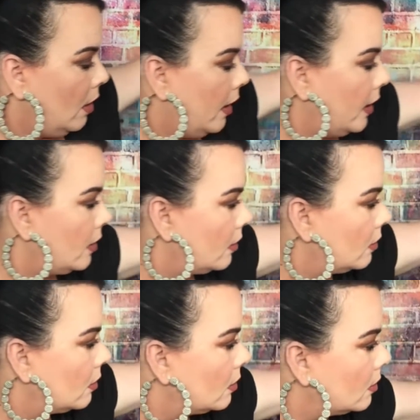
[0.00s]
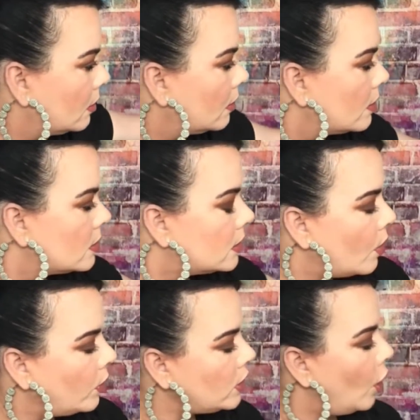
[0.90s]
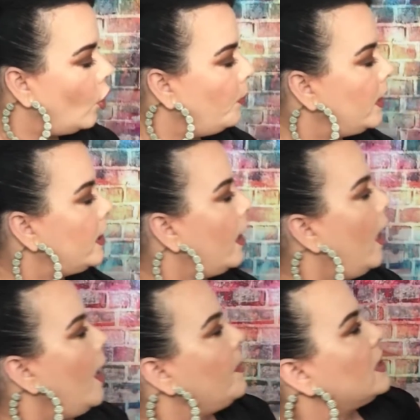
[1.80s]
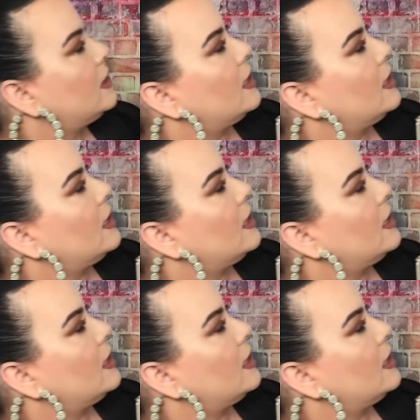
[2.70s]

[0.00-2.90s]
All right. So when you open it up, it